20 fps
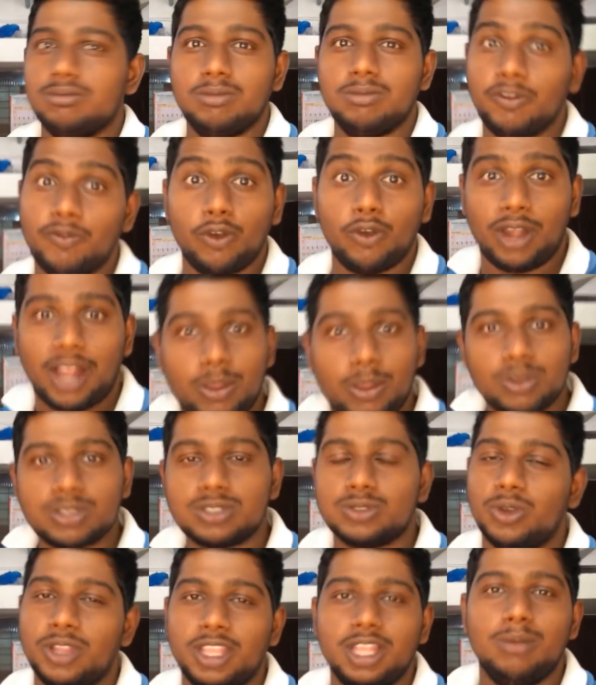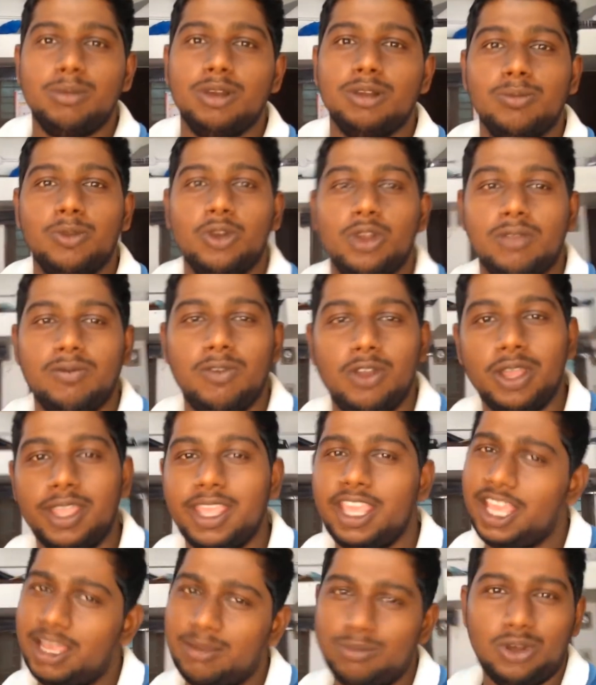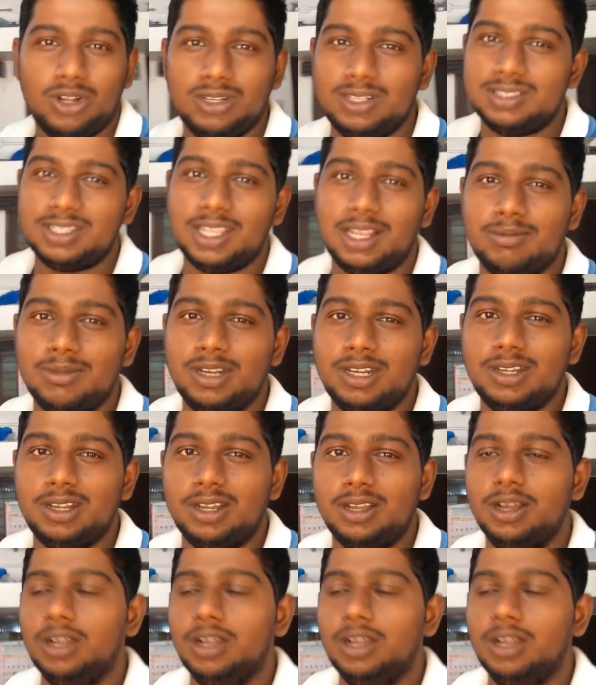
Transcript: Before I was knowing about motor vlogging, I bought this helmet.